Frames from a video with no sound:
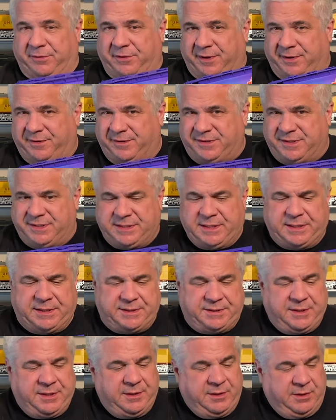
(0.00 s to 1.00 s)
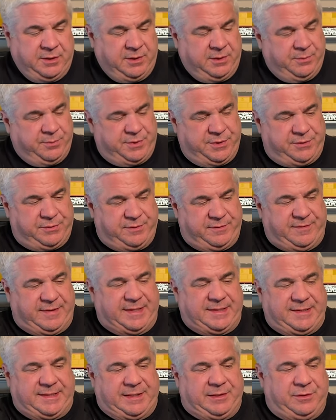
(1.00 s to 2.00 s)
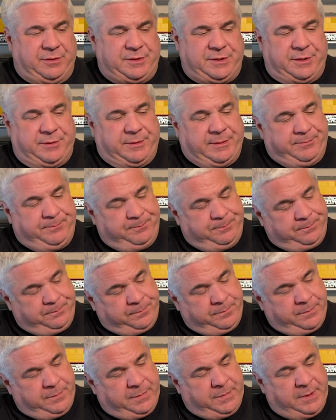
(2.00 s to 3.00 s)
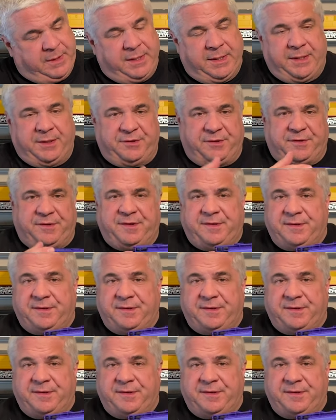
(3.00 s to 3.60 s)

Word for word: think this does, but it sort of has that look to it. Just the